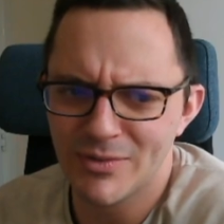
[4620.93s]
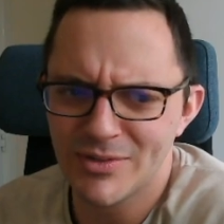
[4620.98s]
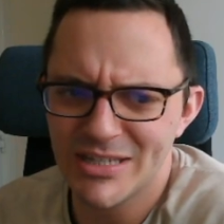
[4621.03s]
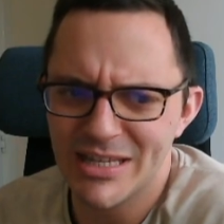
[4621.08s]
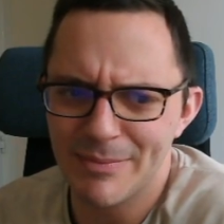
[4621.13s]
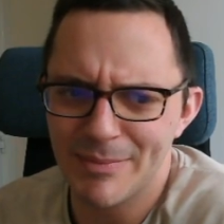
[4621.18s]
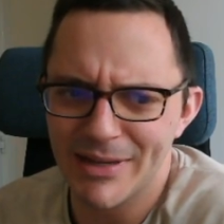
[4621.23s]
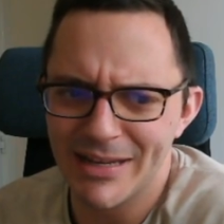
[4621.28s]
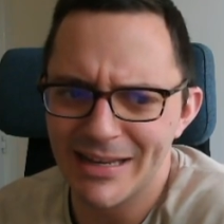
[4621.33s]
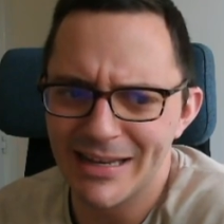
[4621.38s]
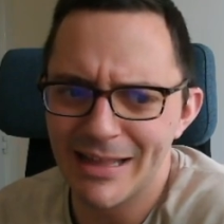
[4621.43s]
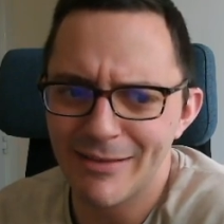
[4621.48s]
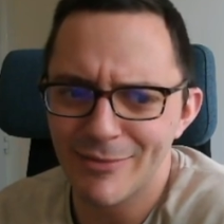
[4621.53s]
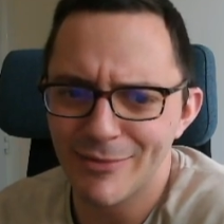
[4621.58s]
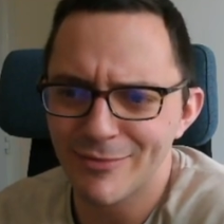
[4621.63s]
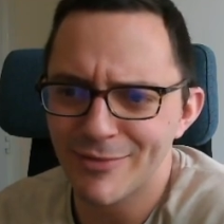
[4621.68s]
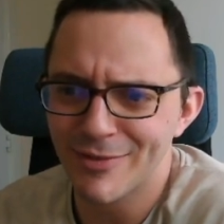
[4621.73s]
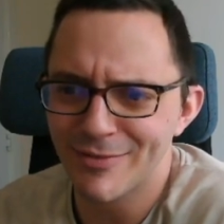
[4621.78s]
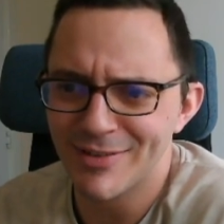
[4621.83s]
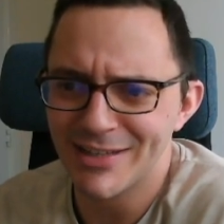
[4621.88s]
skipping
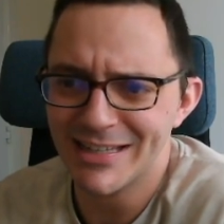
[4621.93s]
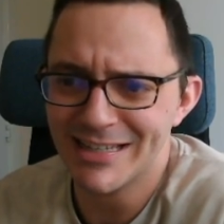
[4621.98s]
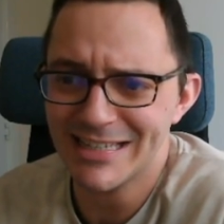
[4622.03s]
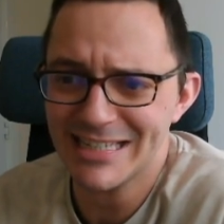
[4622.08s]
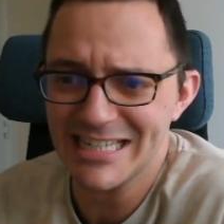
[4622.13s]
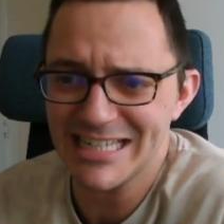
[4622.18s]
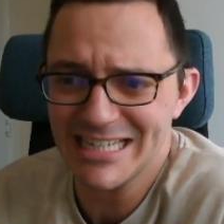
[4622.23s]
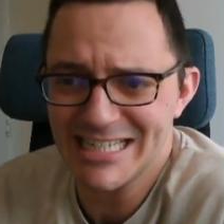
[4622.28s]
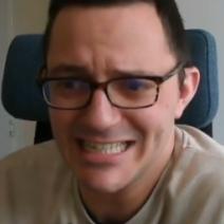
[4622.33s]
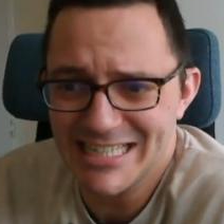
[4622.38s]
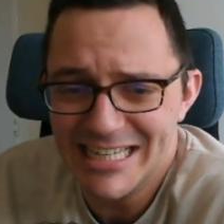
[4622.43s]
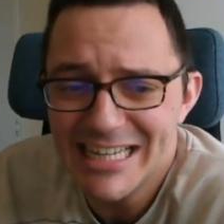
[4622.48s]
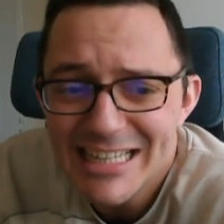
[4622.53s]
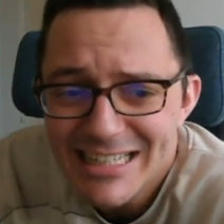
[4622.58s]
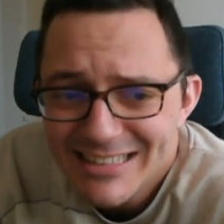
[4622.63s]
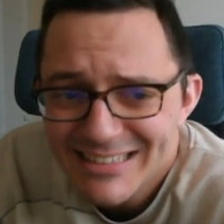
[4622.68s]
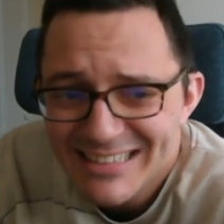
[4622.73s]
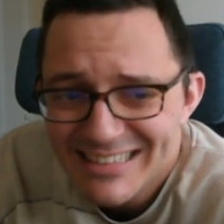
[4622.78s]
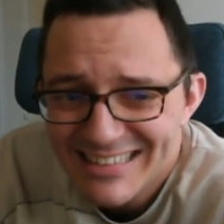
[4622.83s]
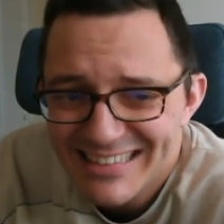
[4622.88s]
11, 15, and
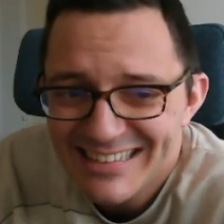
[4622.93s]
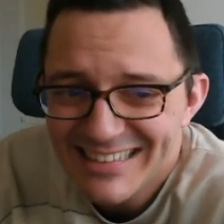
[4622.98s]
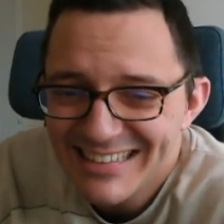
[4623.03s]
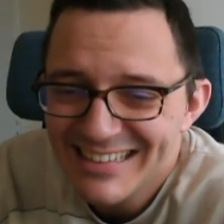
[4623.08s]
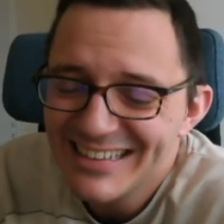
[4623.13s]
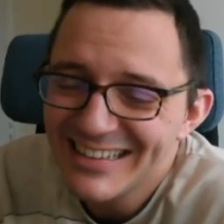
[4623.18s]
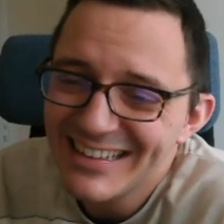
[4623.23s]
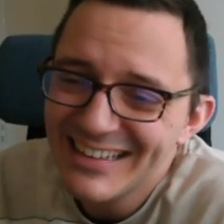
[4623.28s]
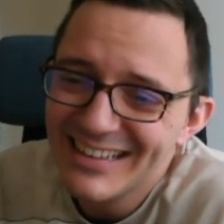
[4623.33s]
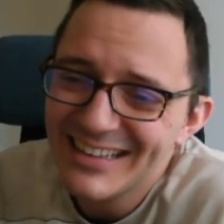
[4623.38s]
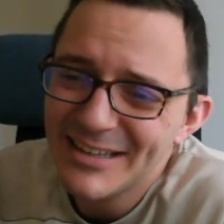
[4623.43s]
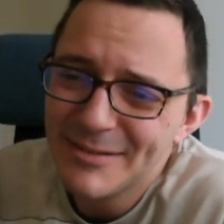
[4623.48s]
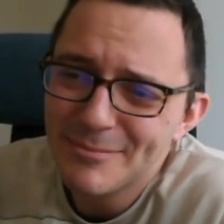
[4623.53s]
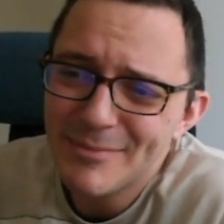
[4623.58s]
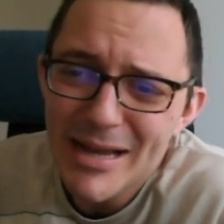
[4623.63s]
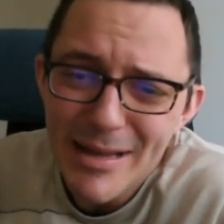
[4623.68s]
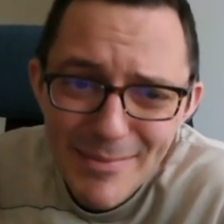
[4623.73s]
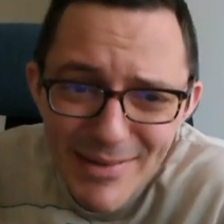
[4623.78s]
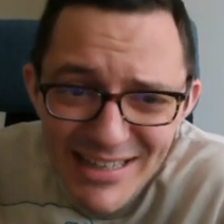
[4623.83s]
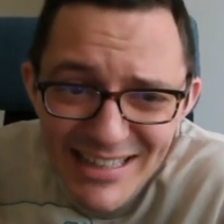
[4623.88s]
16.
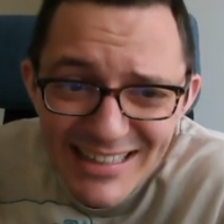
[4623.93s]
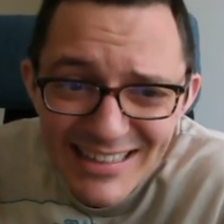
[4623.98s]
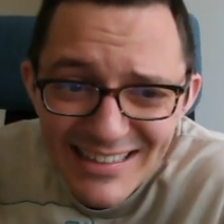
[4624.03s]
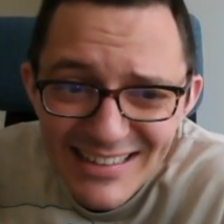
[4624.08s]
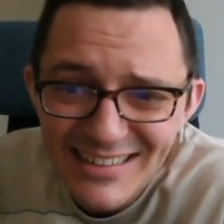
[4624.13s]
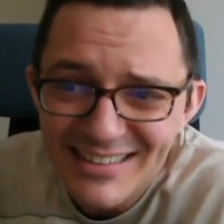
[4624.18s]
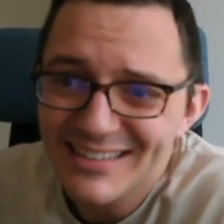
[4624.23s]
Maybe?